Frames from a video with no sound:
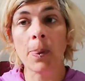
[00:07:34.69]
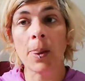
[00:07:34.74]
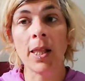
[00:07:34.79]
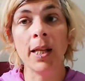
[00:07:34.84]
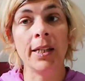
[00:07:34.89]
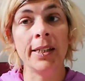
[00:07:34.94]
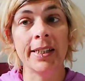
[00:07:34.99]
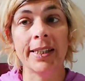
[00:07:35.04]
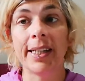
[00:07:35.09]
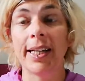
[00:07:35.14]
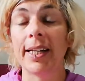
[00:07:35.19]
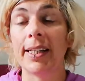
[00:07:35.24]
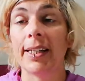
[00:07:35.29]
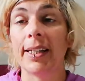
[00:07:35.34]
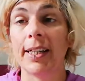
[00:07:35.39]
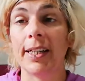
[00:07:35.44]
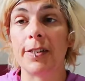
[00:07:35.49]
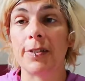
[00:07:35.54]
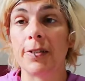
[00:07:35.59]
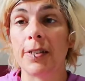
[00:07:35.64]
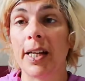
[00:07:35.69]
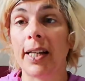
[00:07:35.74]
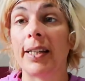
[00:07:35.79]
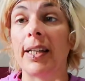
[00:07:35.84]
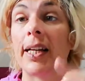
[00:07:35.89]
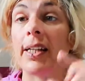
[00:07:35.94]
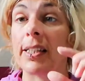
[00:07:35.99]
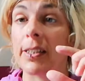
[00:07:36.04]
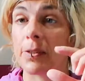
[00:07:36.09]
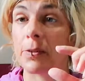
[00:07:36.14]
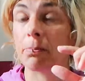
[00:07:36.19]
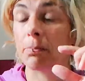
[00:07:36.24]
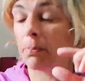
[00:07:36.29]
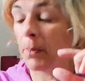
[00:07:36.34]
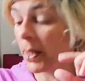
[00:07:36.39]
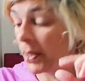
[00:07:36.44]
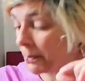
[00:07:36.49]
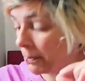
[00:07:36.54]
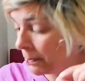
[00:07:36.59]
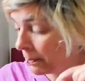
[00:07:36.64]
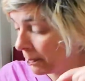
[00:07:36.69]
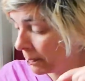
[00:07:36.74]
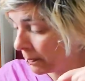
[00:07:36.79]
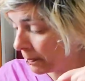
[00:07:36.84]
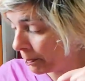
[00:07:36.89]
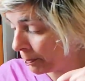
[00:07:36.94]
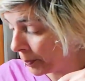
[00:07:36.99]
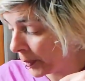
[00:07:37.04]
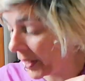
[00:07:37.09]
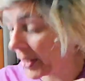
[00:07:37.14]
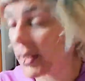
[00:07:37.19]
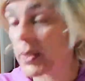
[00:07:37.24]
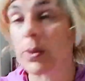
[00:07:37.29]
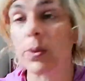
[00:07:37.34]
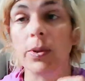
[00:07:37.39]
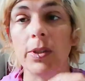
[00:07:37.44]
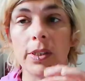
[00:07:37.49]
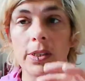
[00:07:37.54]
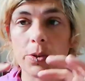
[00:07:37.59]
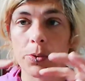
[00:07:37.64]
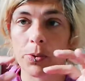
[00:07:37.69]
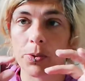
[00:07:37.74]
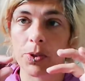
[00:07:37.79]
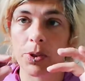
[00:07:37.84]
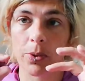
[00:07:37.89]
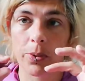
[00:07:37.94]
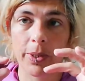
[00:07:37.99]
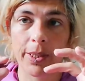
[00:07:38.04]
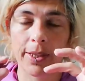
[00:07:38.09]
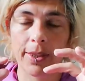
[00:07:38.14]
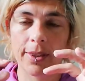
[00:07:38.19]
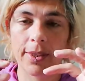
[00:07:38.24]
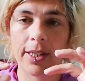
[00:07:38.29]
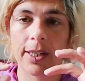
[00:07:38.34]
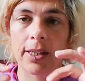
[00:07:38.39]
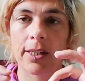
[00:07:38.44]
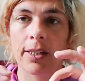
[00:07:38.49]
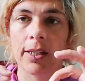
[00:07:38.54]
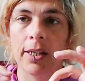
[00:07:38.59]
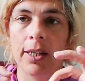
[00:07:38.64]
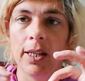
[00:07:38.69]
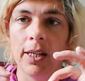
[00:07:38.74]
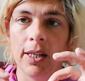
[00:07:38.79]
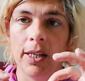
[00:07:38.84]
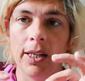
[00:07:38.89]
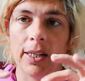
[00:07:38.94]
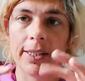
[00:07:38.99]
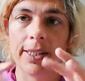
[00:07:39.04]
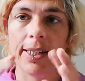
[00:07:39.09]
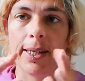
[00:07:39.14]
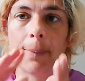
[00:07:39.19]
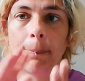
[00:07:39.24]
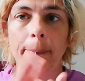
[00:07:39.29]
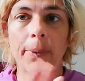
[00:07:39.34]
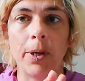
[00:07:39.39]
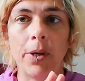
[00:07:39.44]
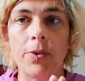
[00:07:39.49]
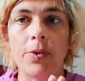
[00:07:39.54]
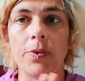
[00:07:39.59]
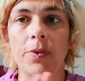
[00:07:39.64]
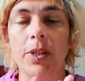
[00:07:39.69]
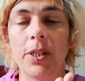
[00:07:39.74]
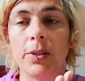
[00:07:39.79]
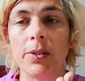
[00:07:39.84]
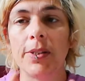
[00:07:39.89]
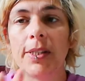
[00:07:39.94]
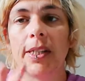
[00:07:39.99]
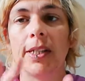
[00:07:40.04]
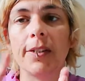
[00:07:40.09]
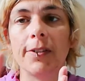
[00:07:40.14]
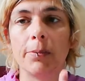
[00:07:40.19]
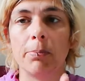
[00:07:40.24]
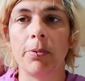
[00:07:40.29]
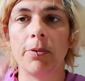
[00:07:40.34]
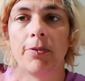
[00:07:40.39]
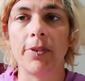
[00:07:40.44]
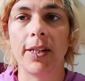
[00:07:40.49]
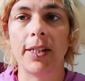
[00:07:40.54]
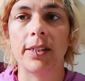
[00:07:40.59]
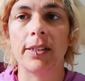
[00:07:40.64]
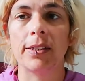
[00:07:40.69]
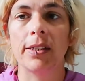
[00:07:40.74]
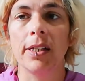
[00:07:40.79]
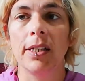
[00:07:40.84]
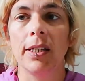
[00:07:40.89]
And again, and being solid, it's also quite thick. And again, both of those things prevent